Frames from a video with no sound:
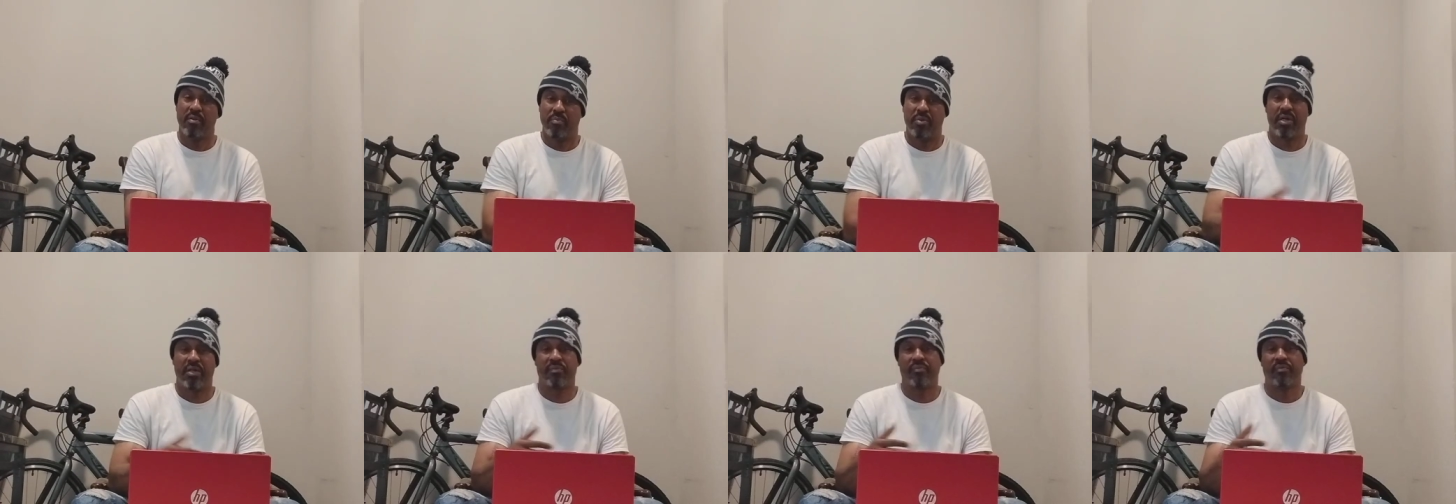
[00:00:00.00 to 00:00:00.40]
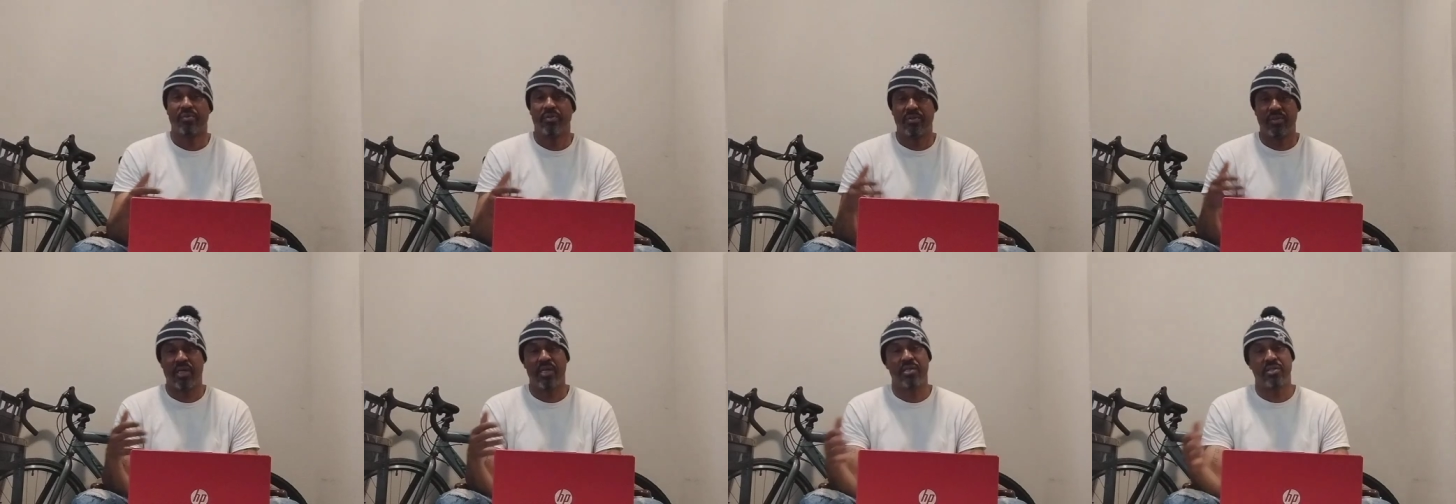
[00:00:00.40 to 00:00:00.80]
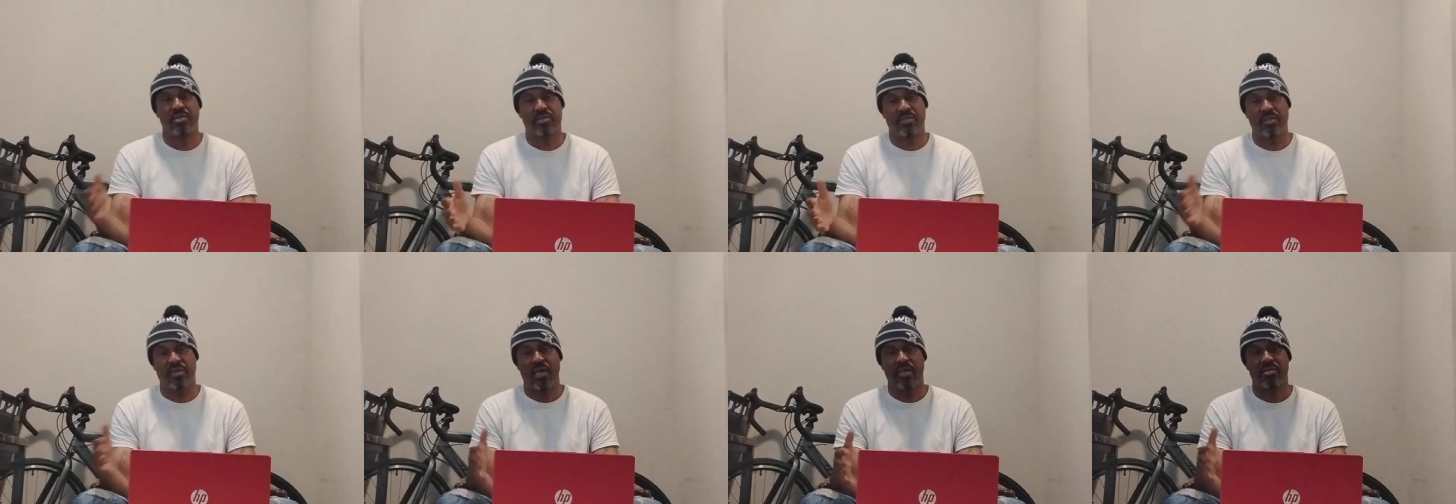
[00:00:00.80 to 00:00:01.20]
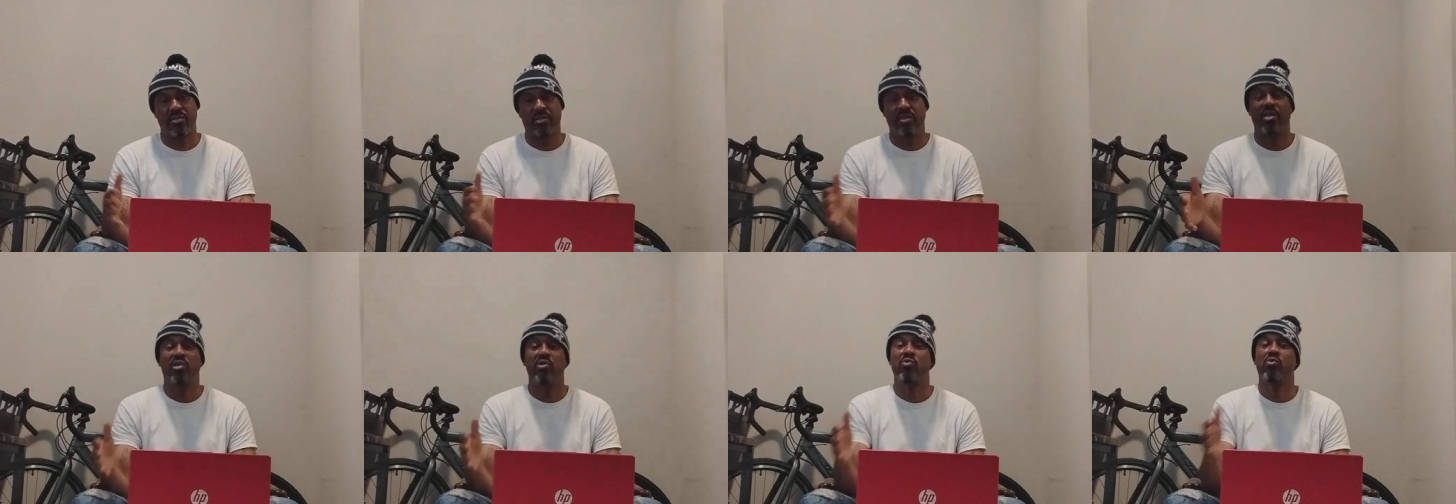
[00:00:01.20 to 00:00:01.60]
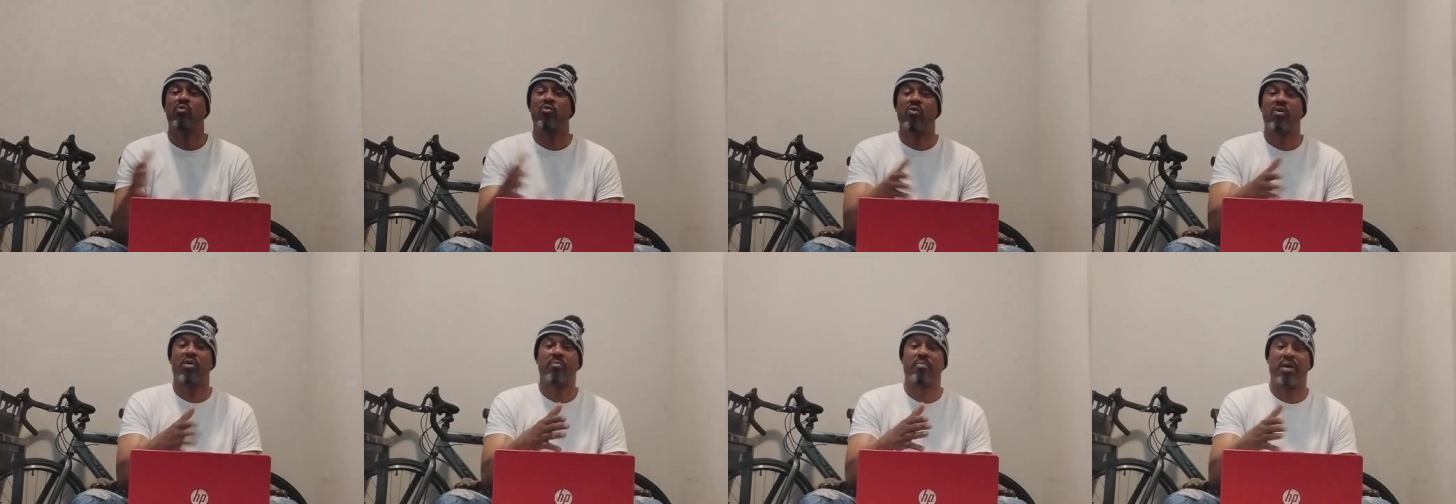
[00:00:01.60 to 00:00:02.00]
but they see you
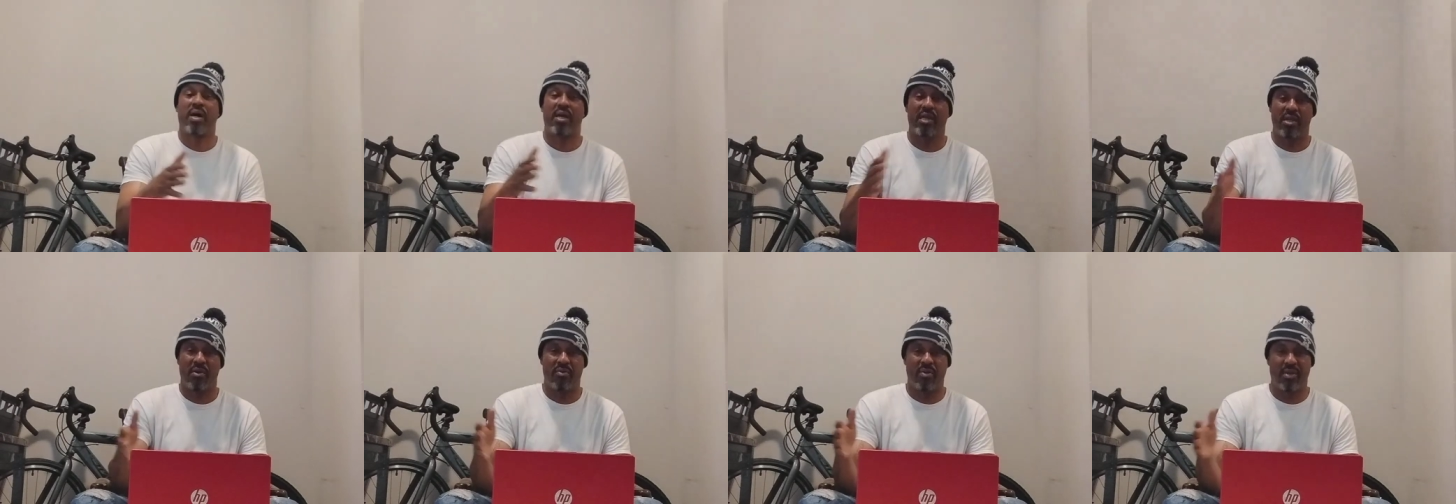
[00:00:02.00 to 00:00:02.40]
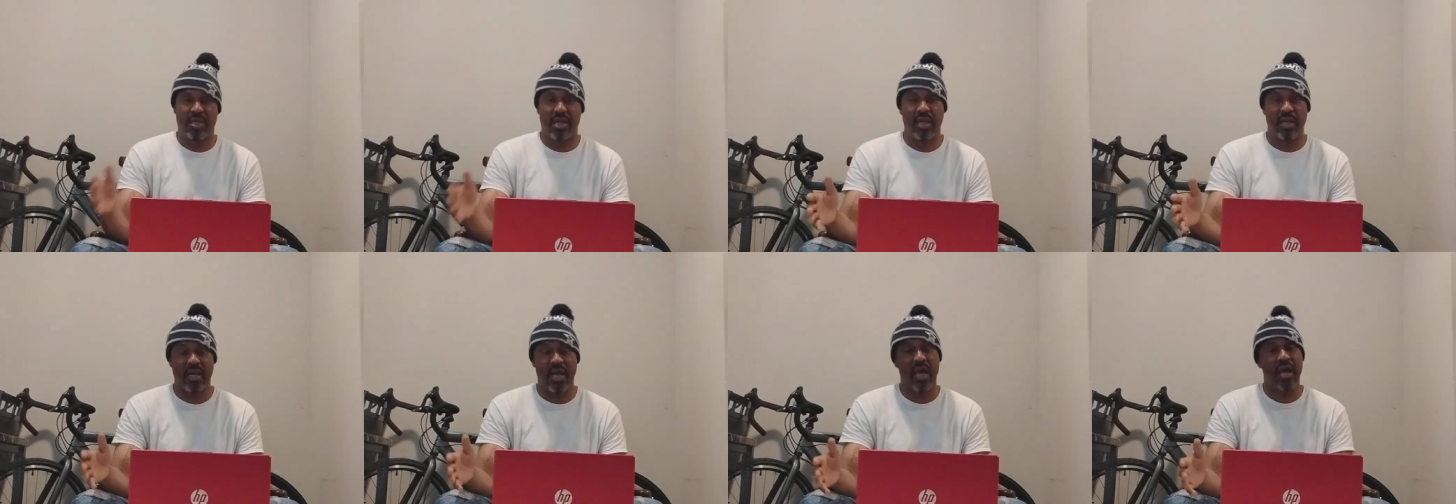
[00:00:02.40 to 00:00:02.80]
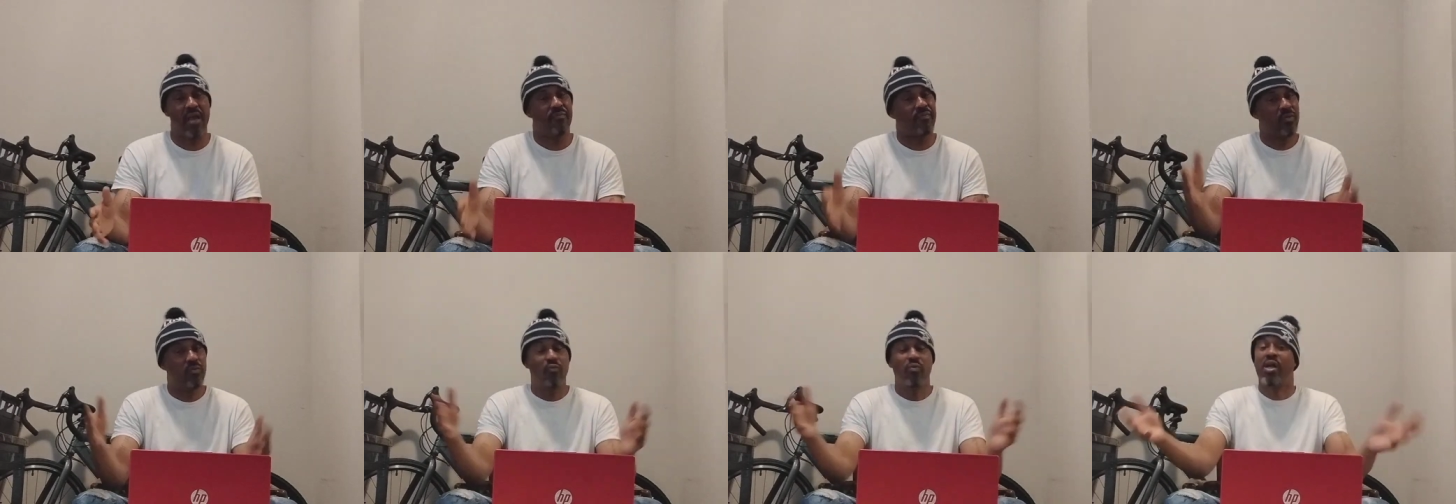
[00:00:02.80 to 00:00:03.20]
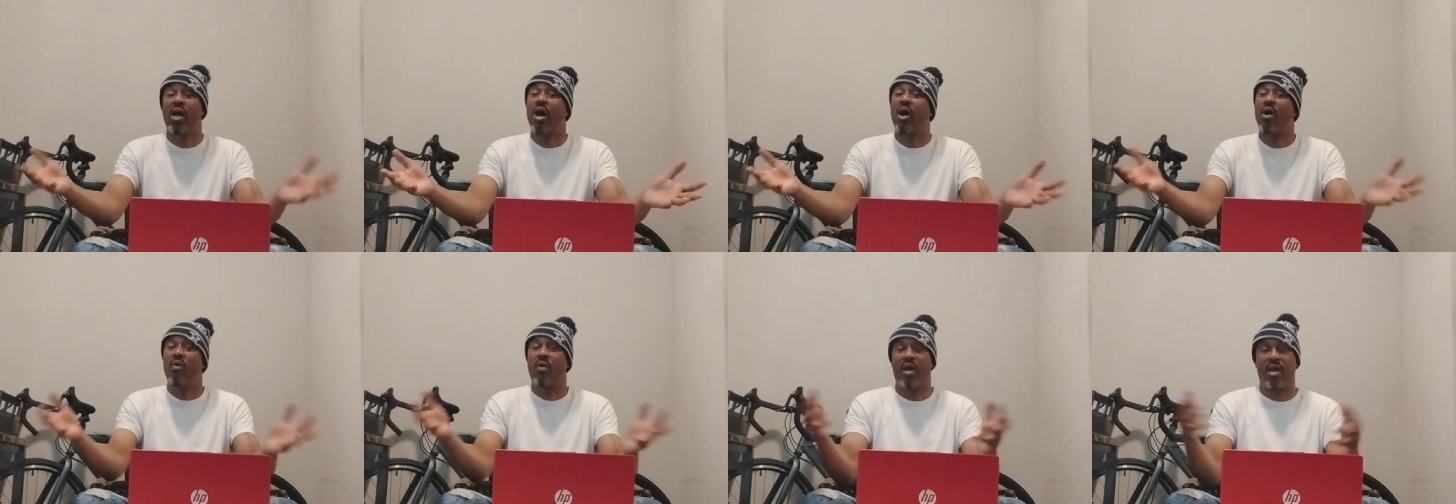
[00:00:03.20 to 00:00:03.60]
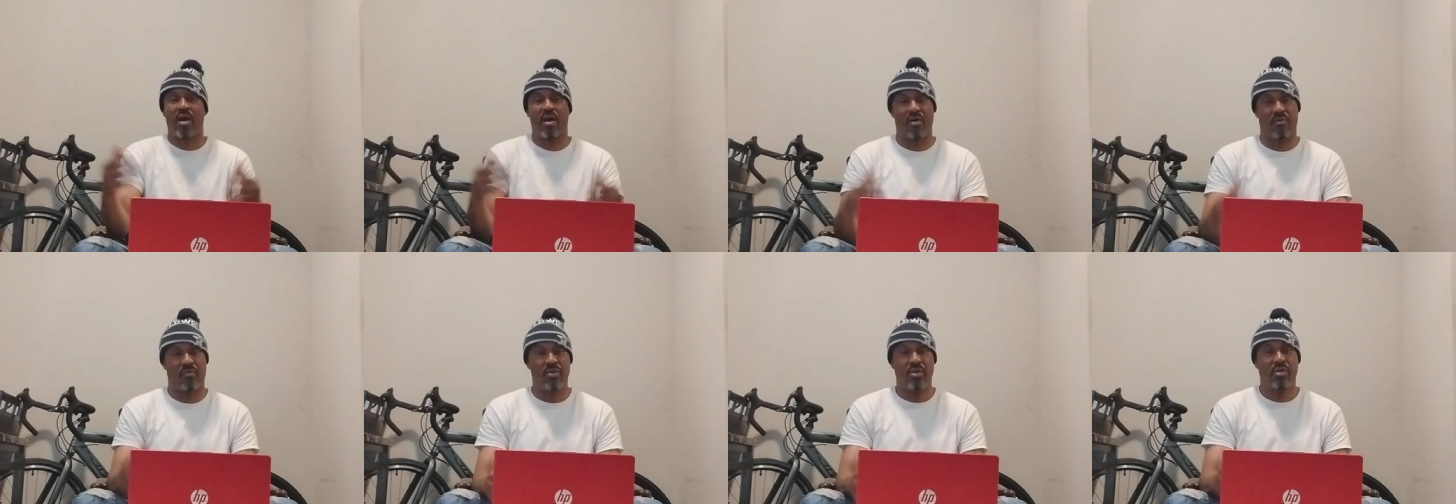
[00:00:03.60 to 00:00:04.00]
going by everyday life, and we all
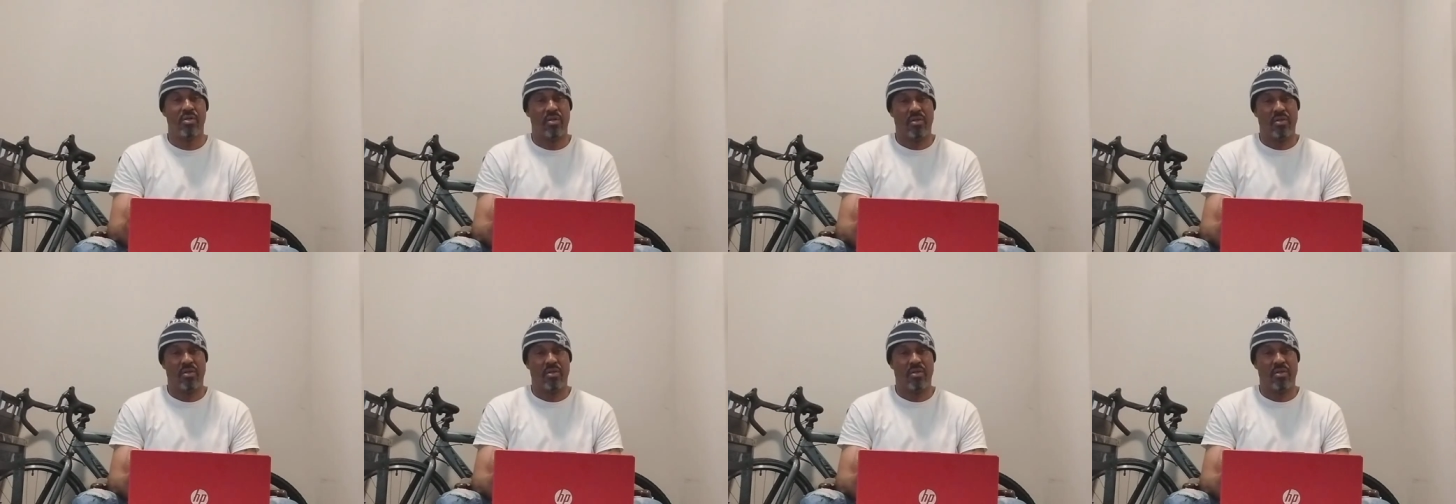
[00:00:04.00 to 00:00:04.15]
have